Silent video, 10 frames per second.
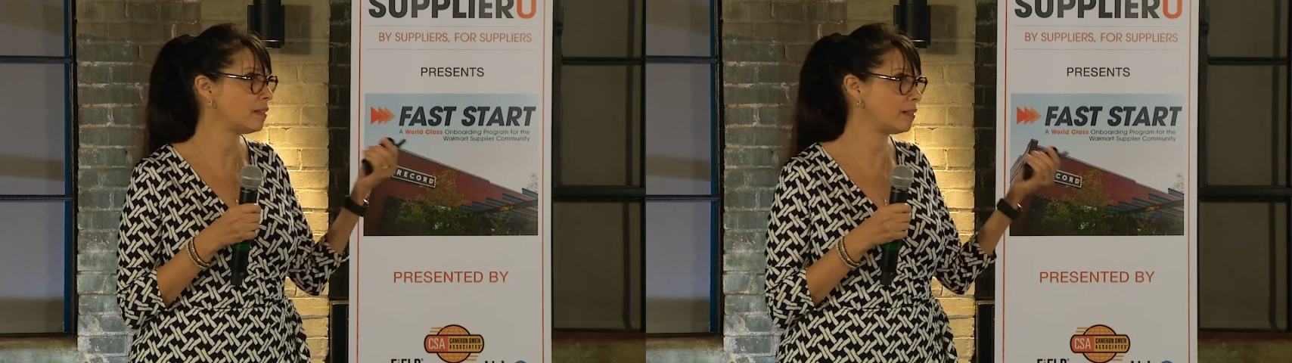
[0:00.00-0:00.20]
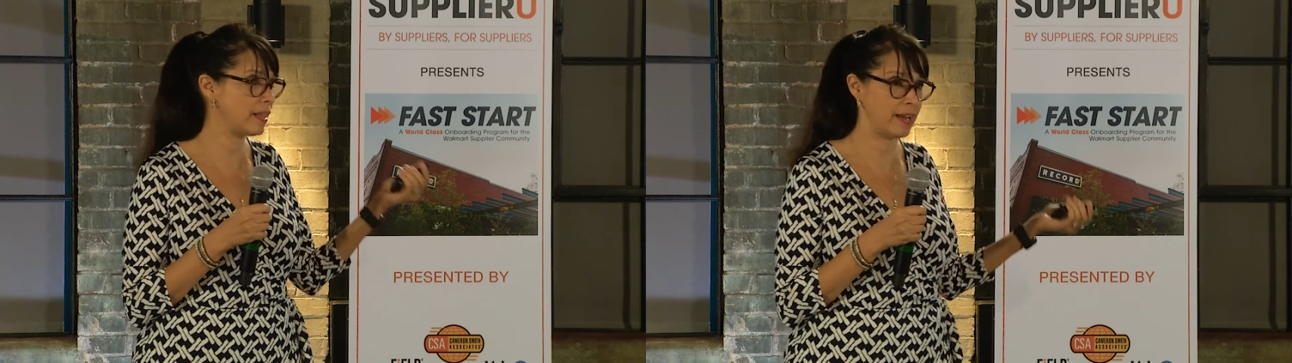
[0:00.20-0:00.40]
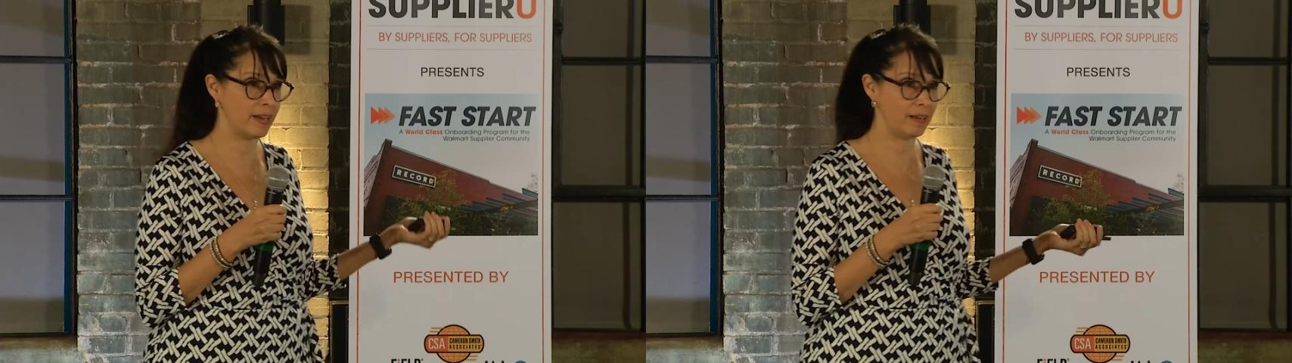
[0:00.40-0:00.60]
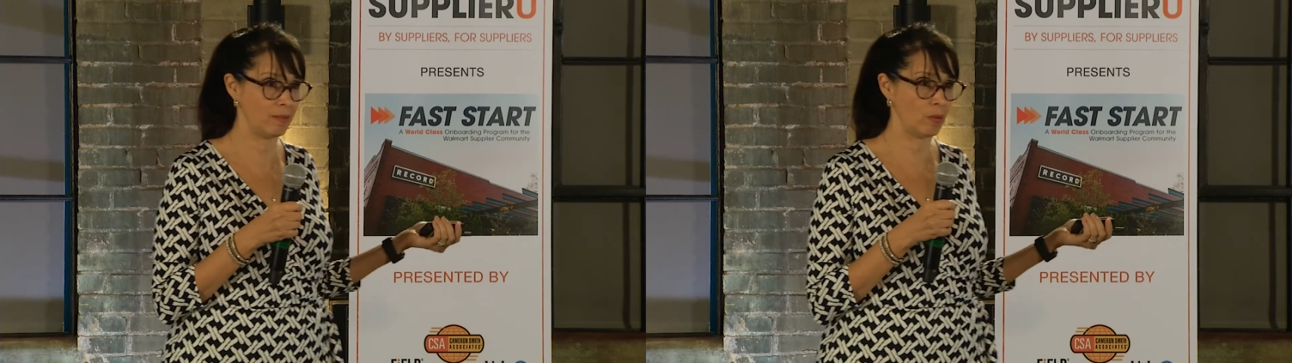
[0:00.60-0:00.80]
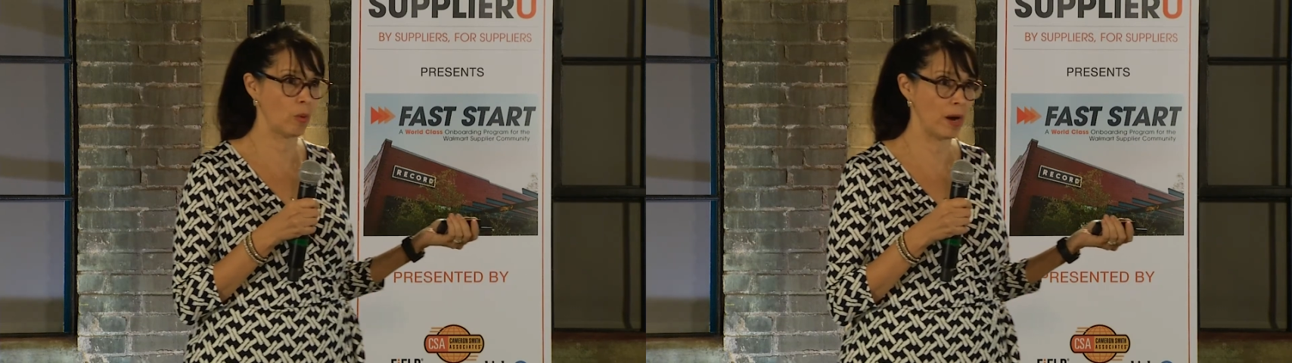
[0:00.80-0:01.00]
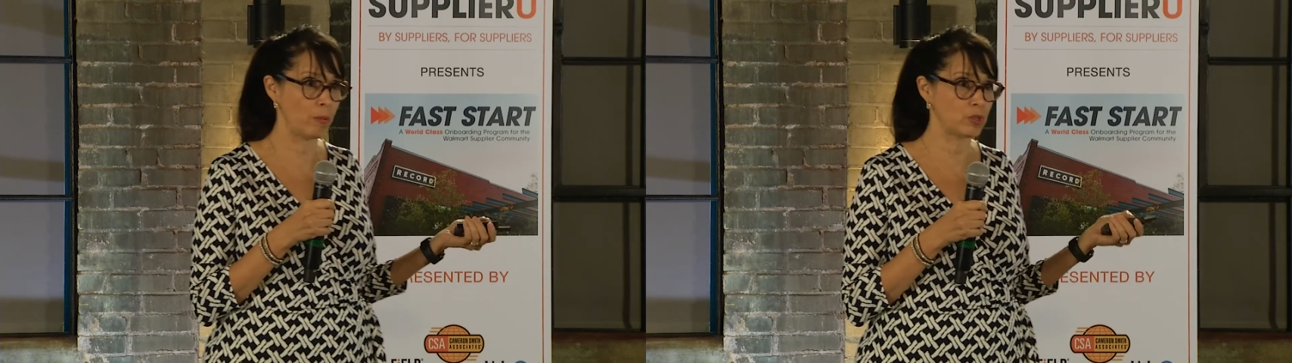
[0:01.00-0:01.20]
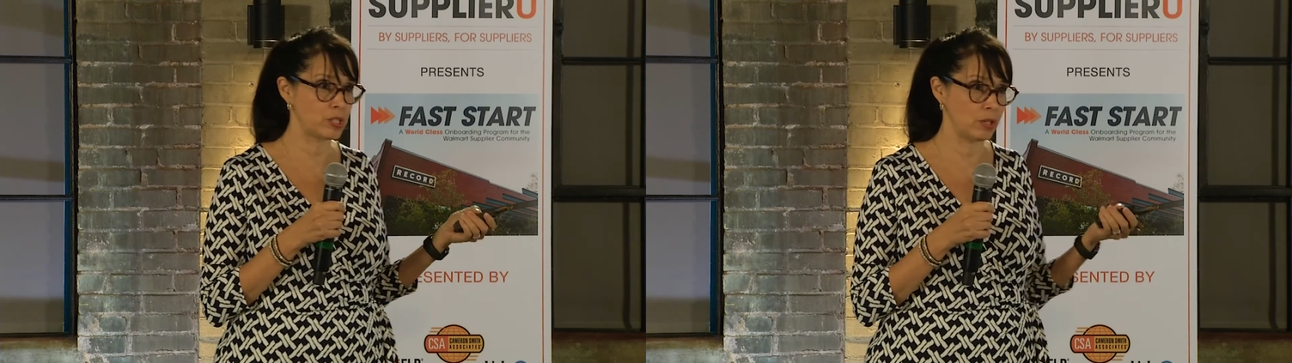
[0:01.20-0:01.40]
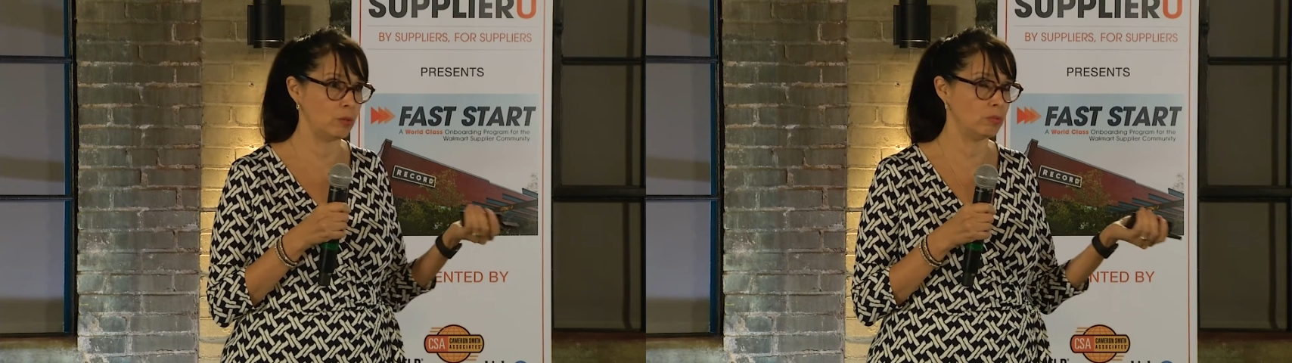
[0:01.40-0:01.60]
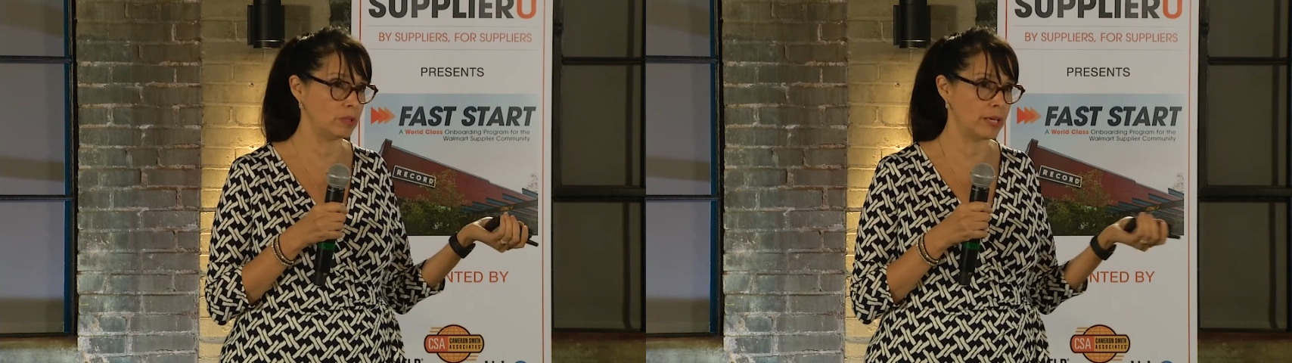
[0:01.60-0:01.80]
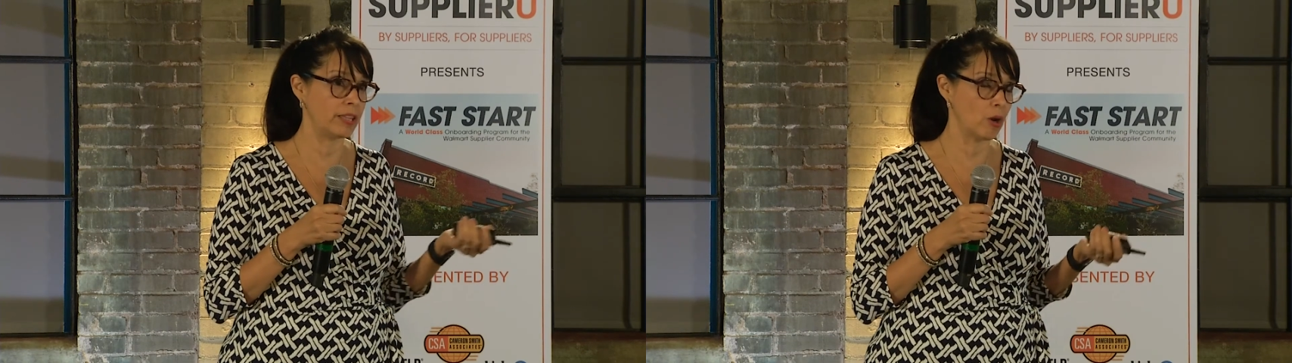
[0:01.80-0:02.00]
they were able to
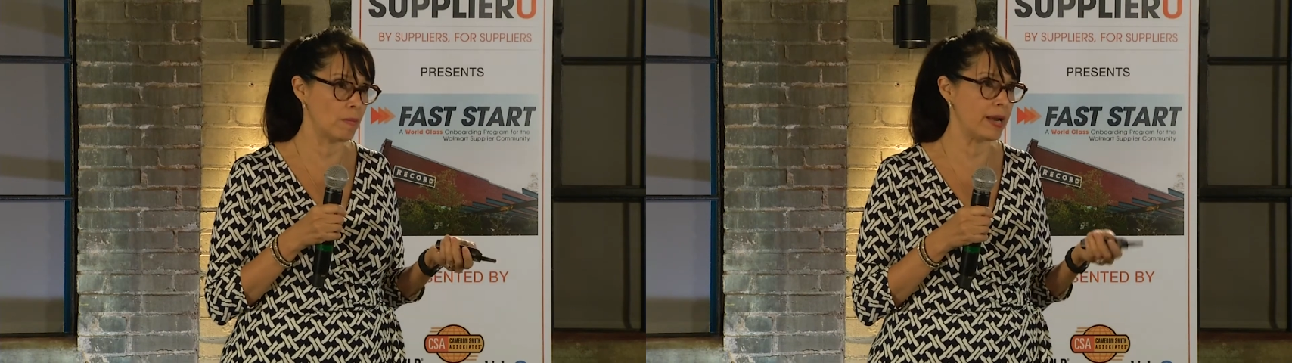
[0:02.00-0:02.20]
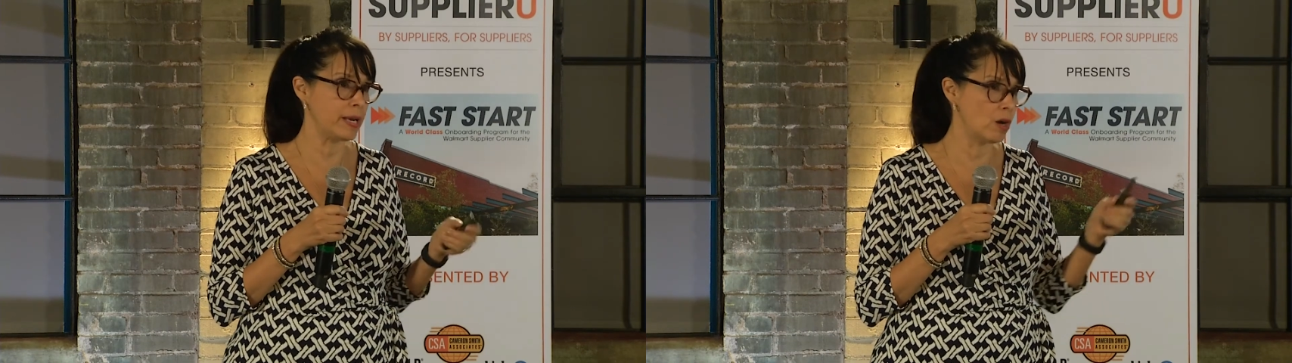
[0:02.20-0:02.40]
get their money